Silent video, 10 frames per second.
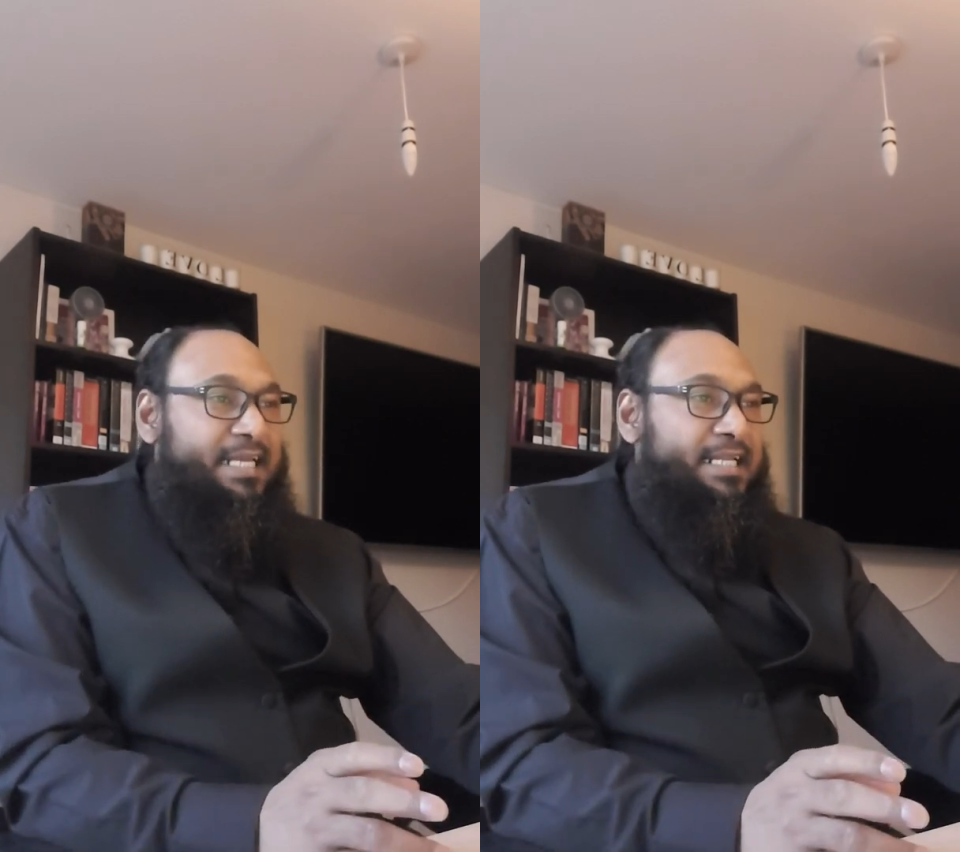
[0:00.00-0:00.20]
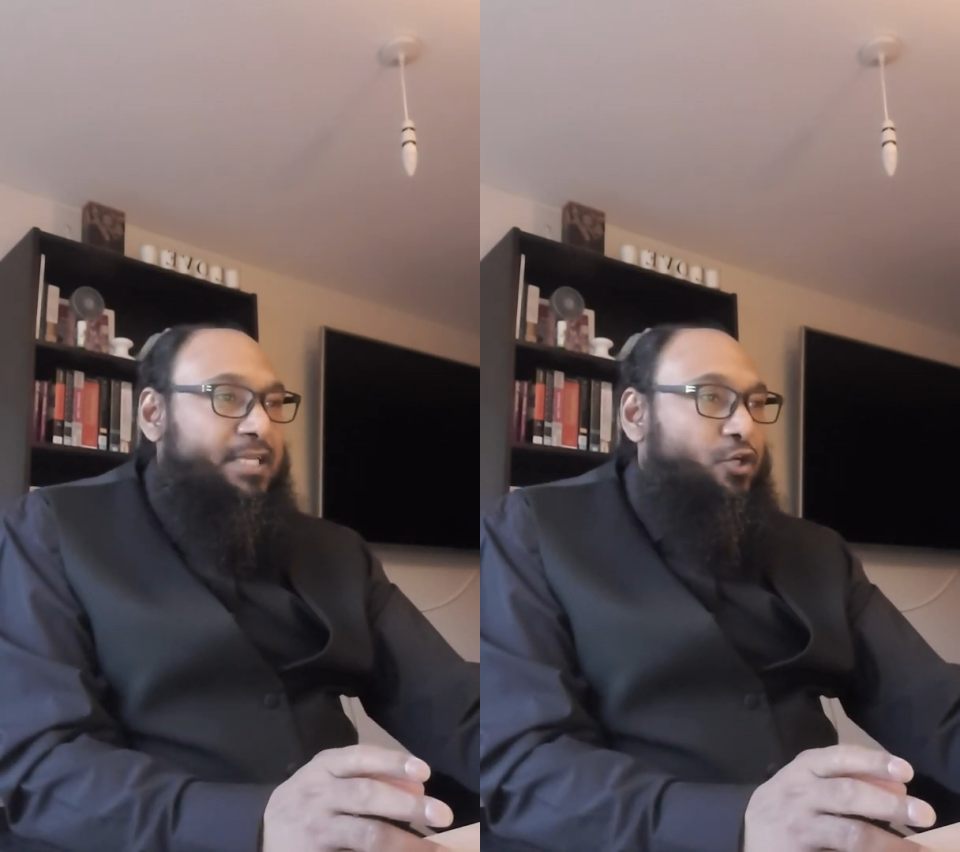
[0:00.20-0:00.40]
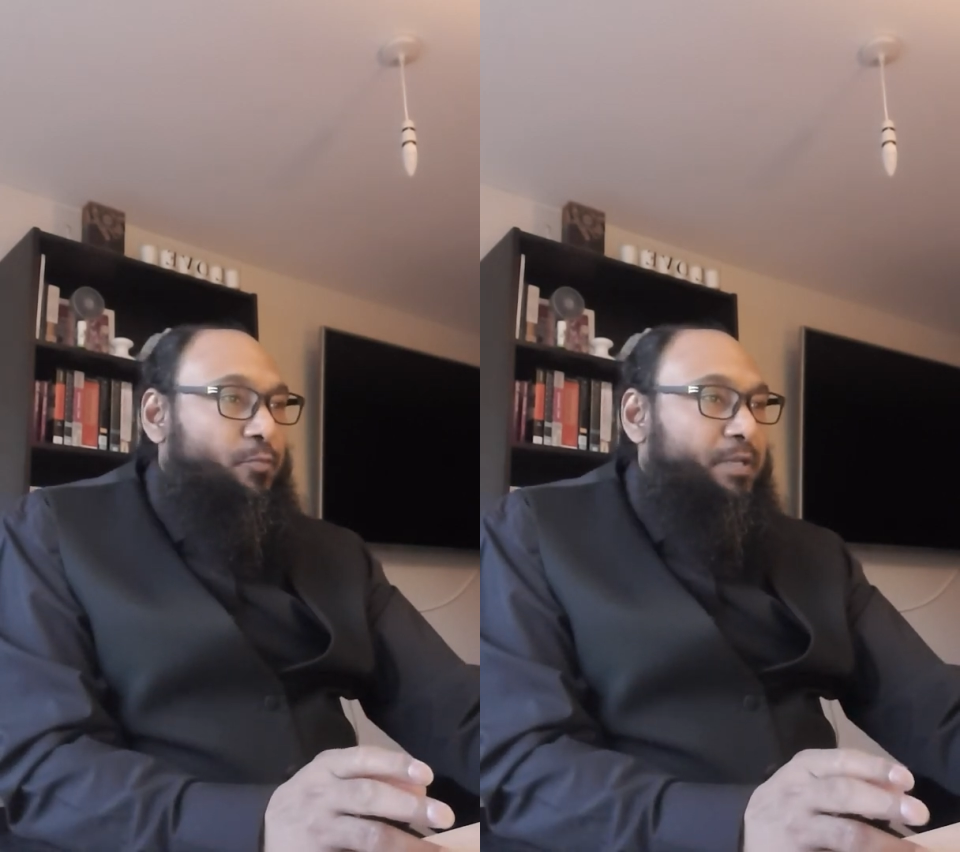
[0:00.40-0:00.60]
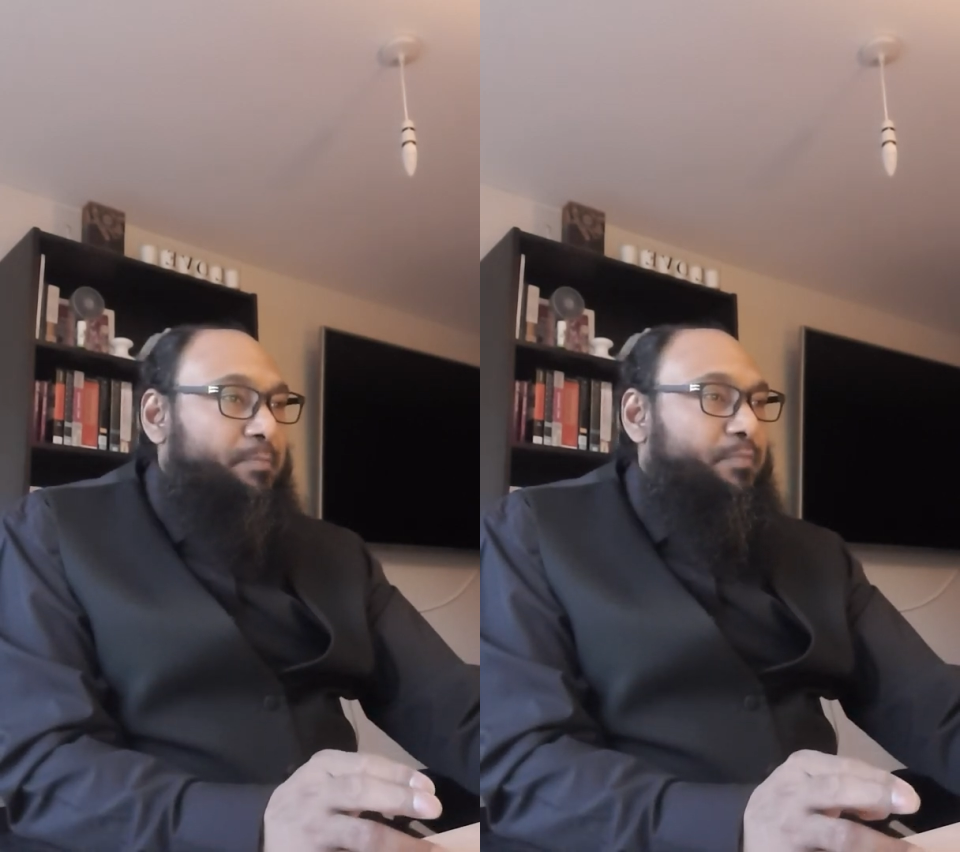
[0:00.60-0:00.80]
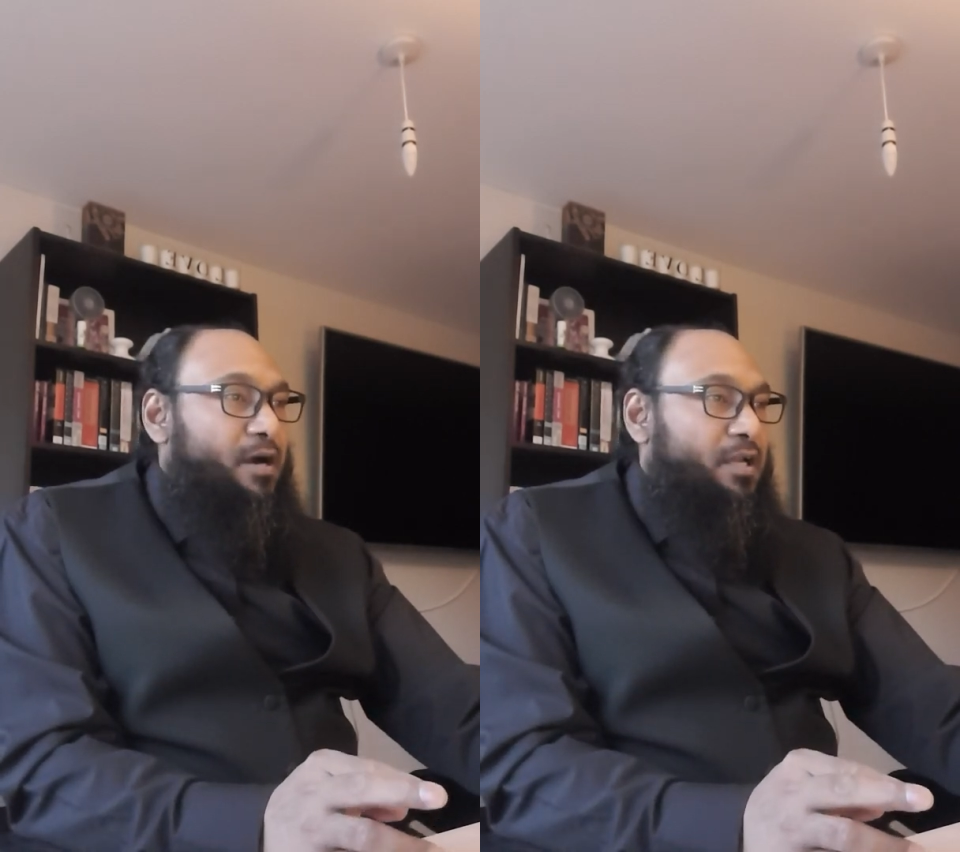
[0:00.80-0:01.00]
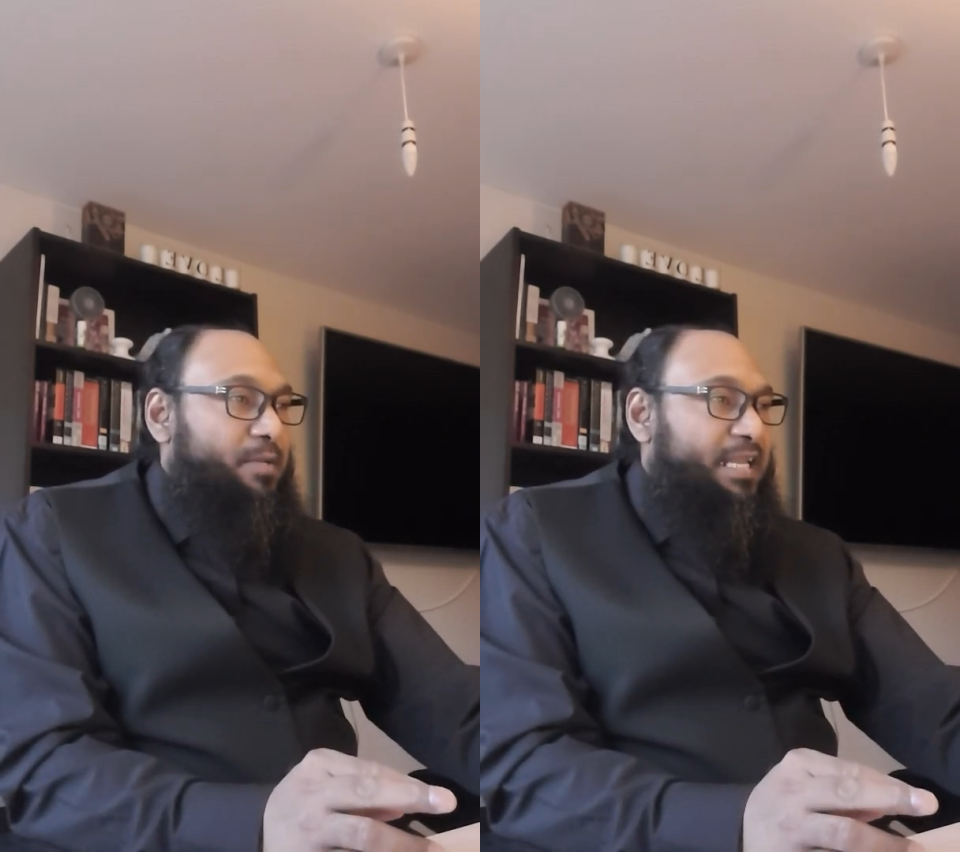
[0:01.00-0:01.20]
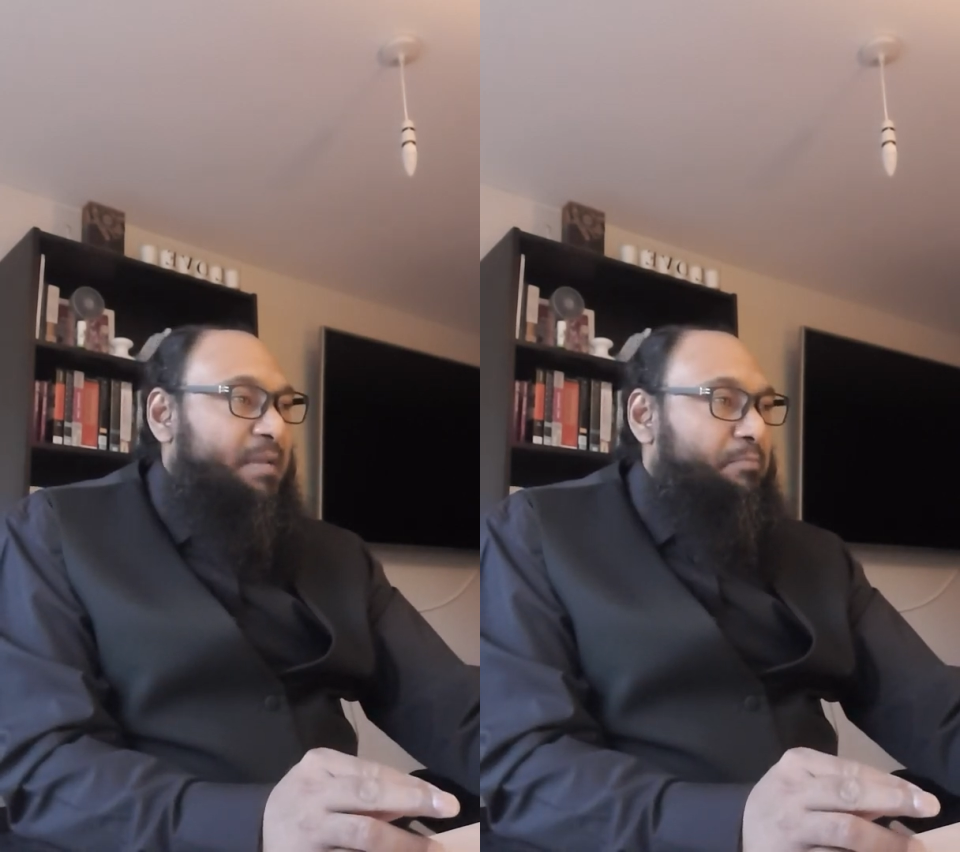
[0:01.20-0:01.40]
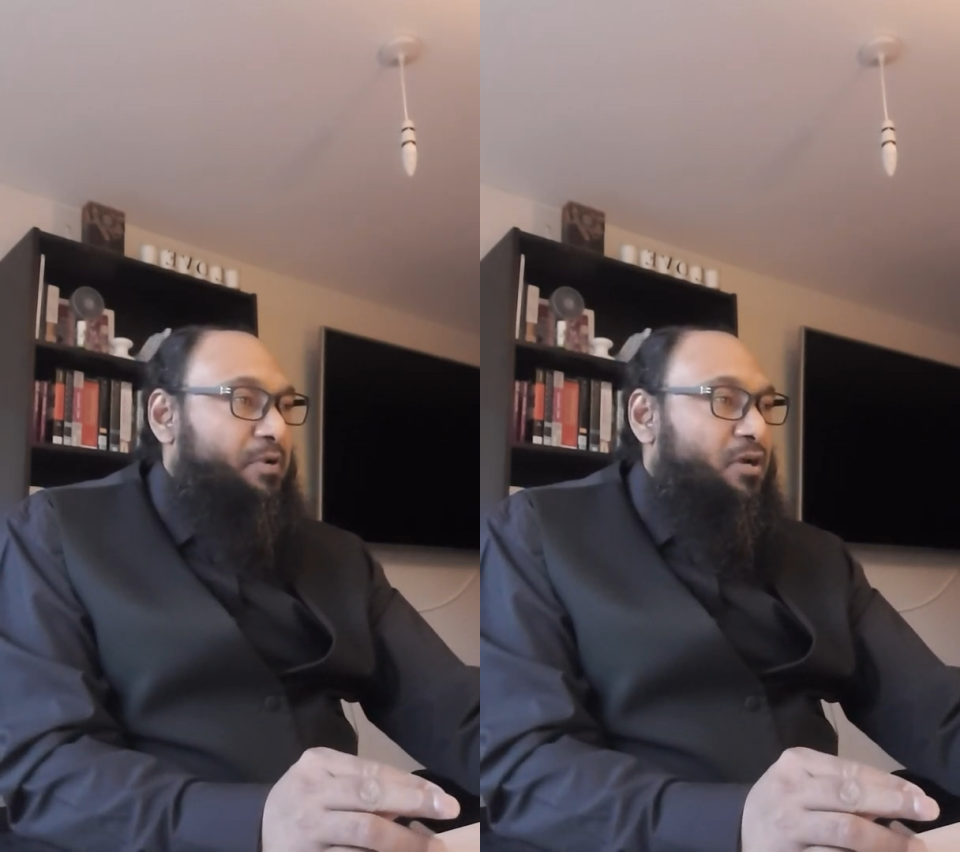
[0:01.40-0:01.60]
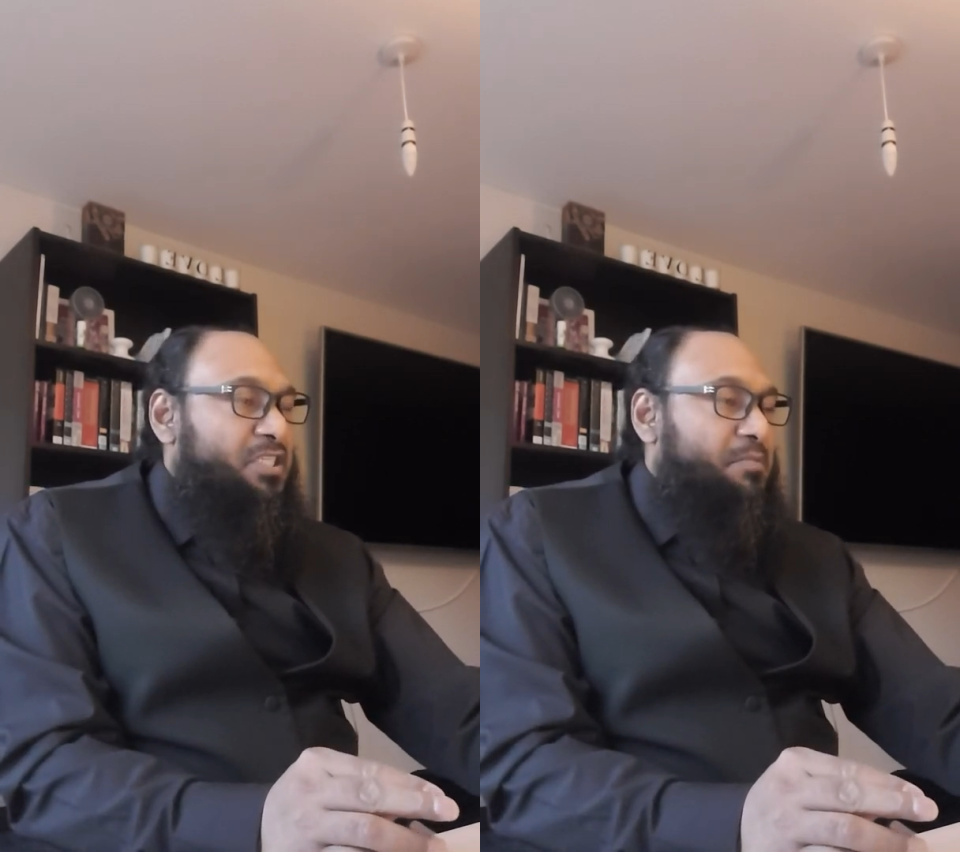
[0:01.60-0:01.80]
The European Parliament employs